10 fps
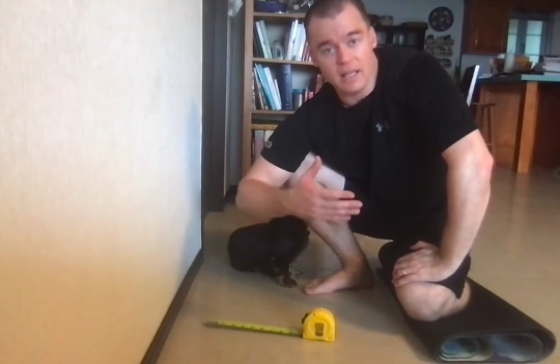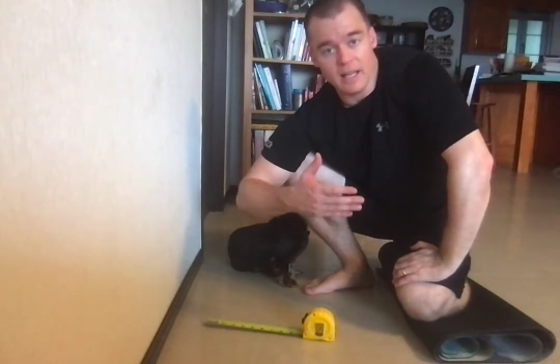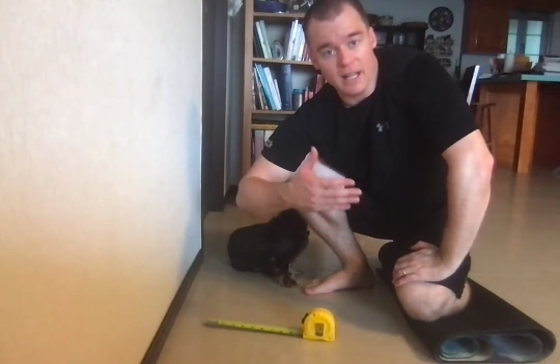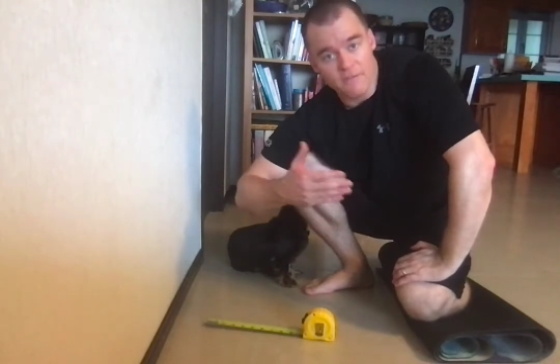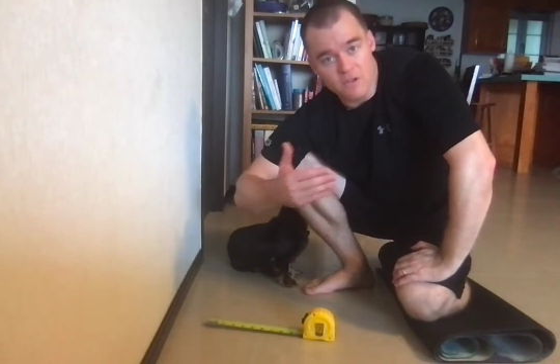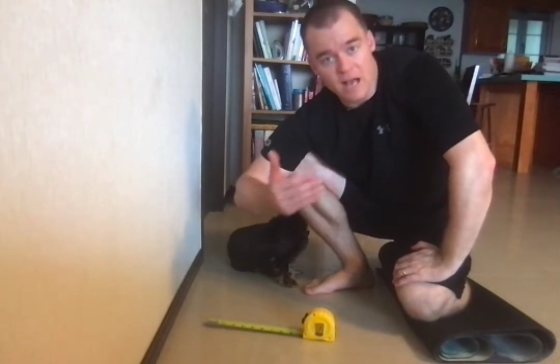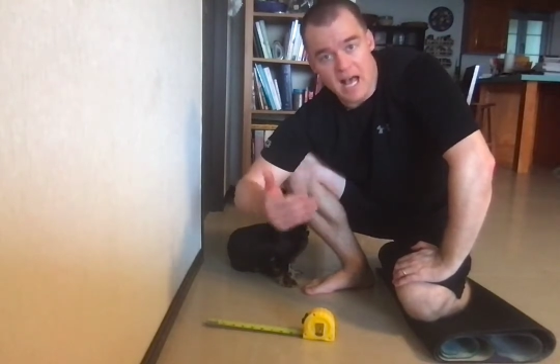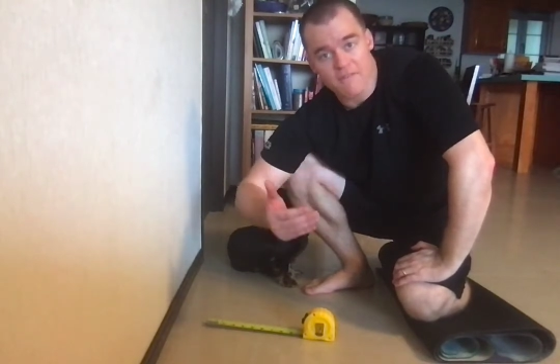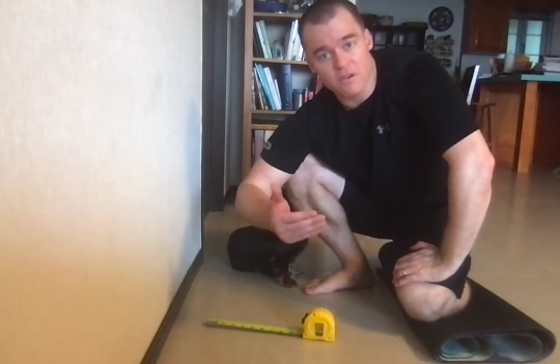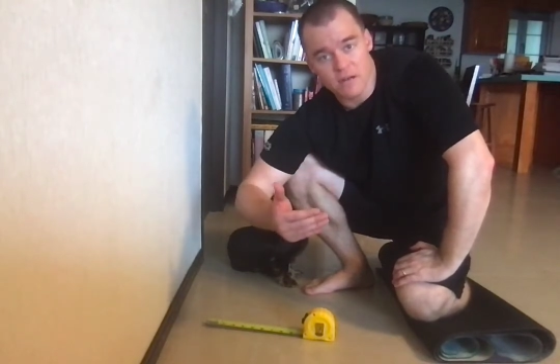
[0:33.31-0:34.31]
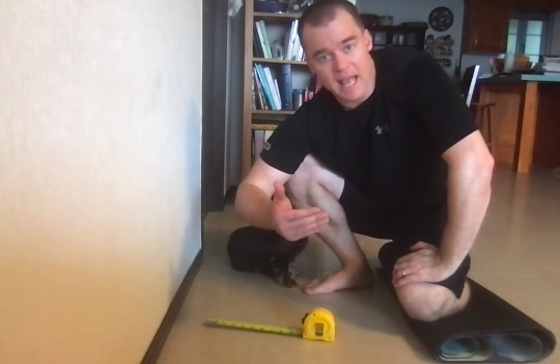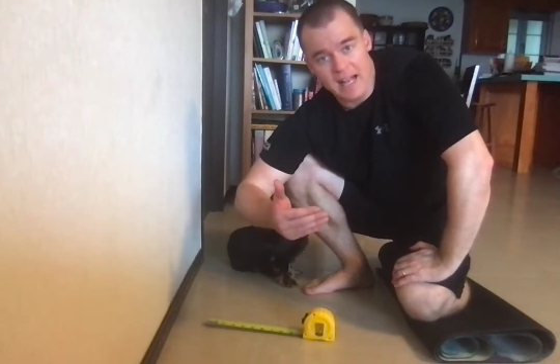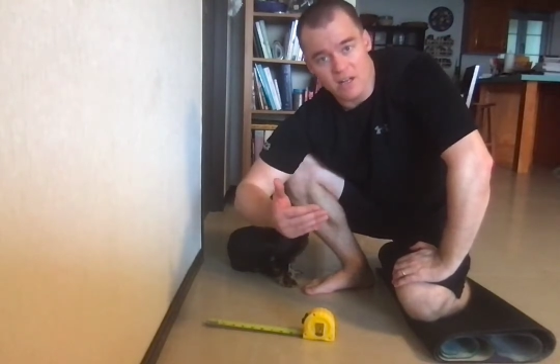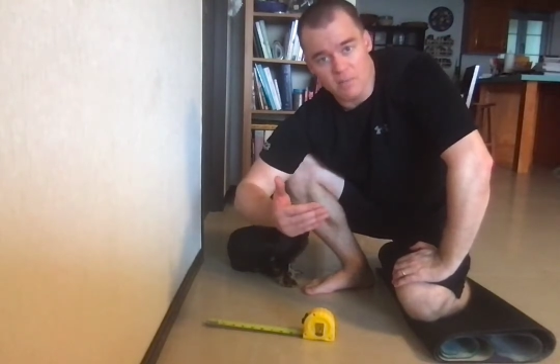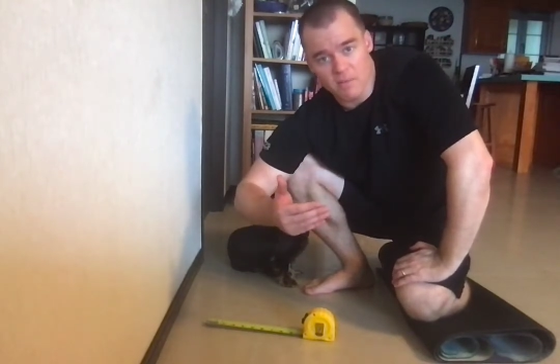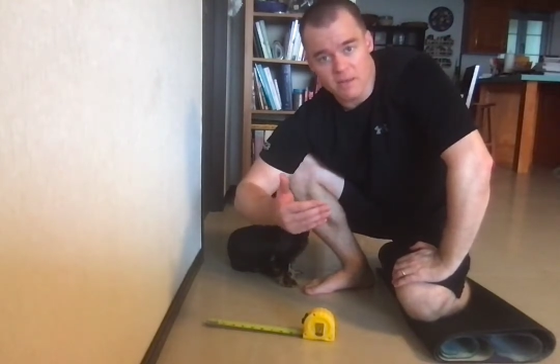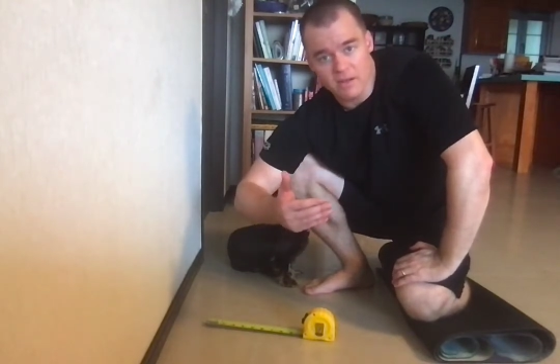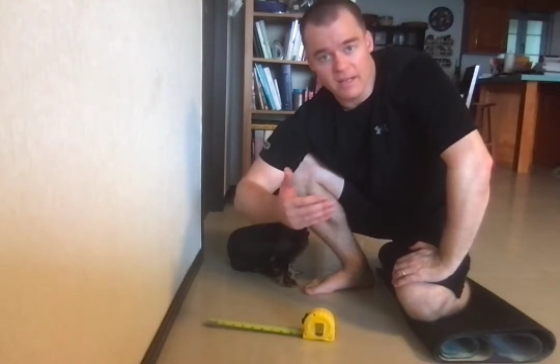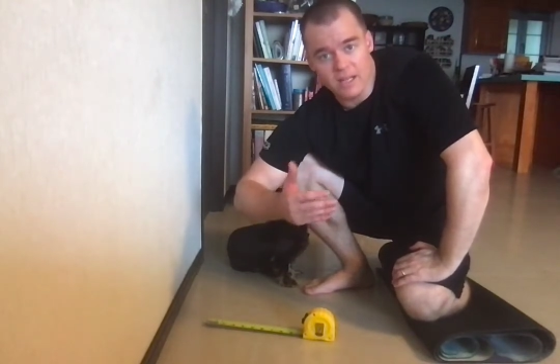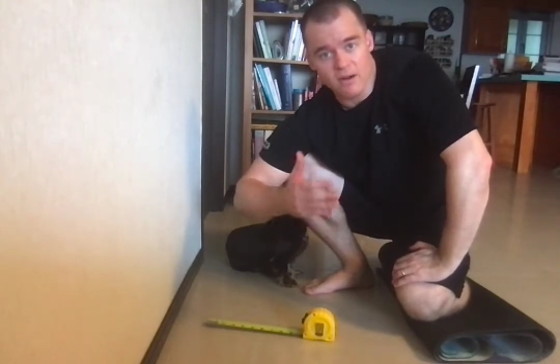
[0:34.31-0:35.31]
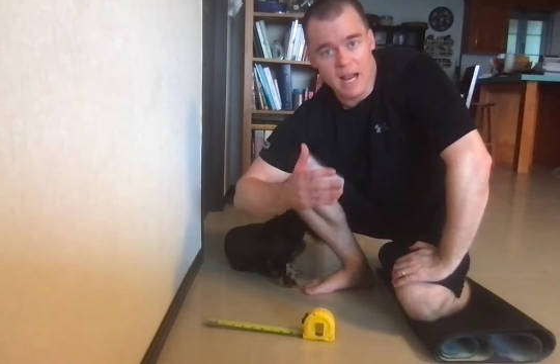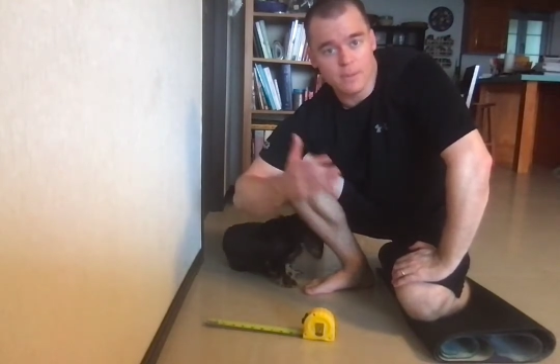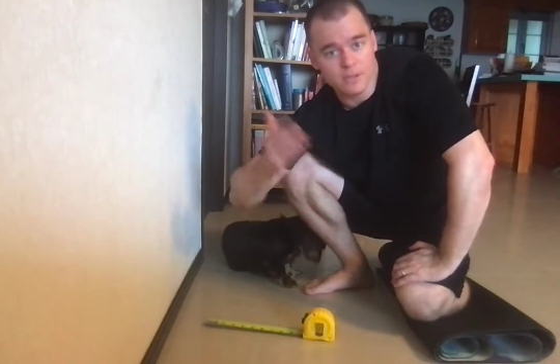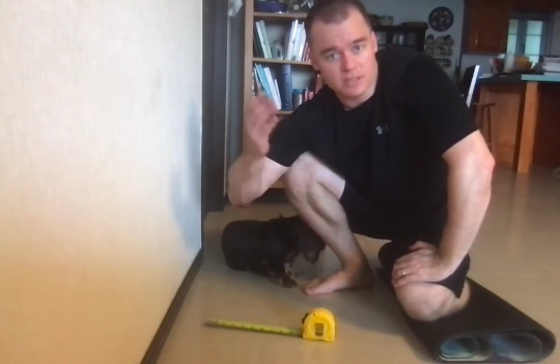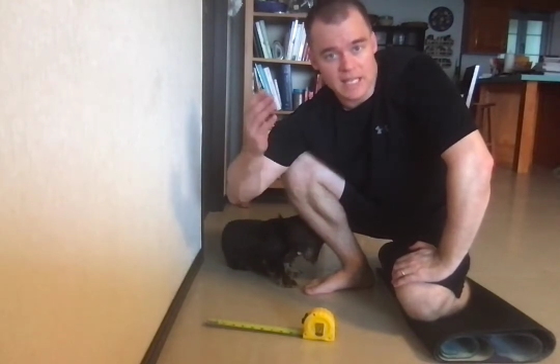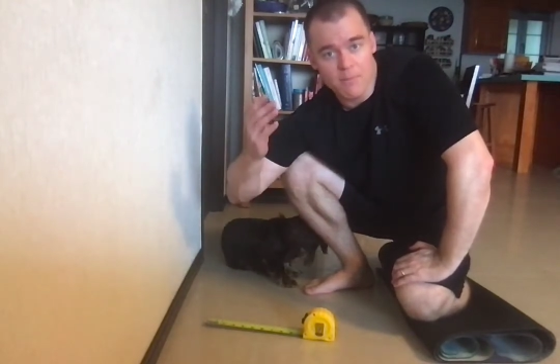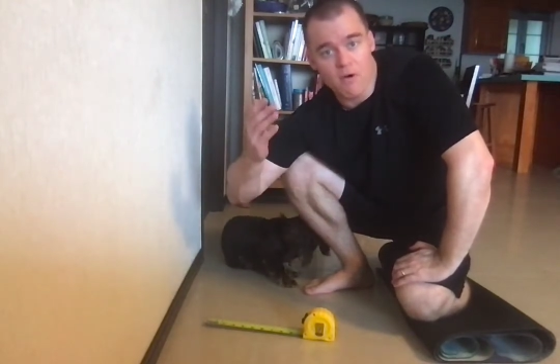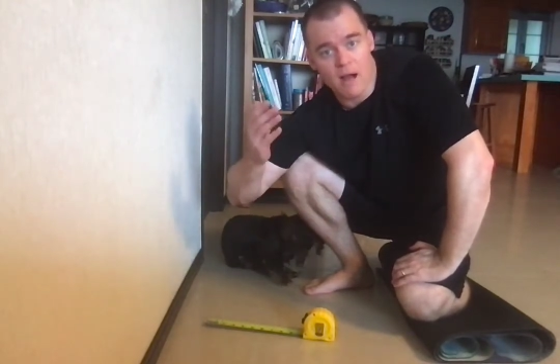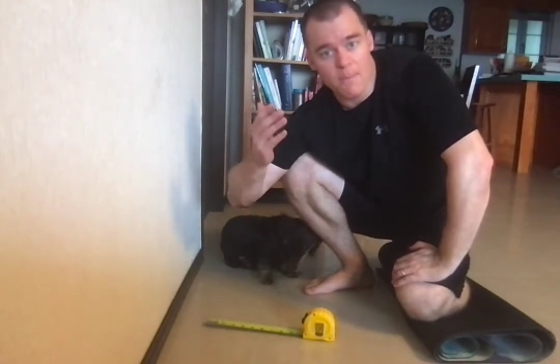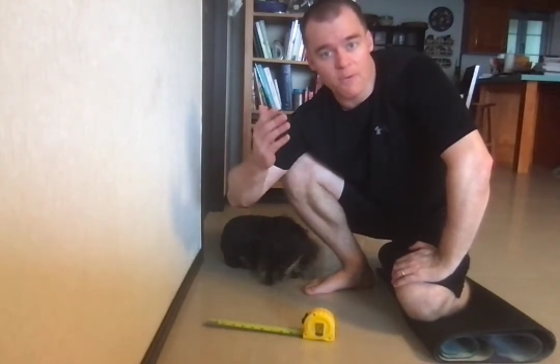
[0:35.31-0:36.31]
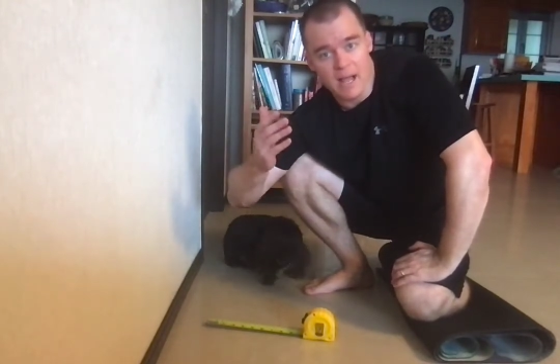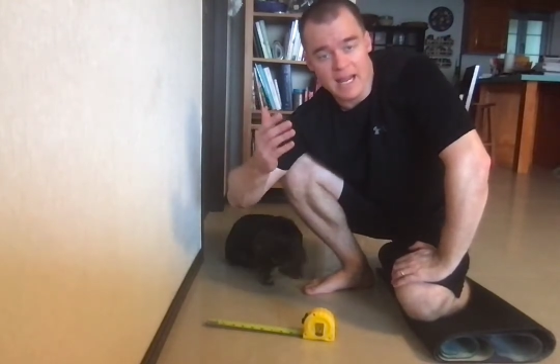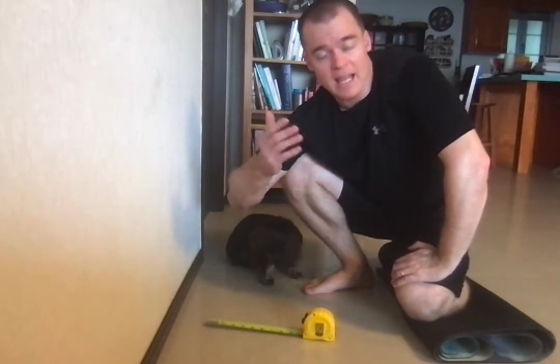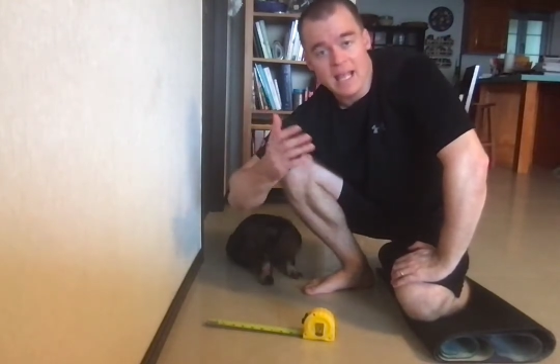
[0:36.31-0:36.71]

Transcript: If you have good ankle mobility, you're able to stay more upright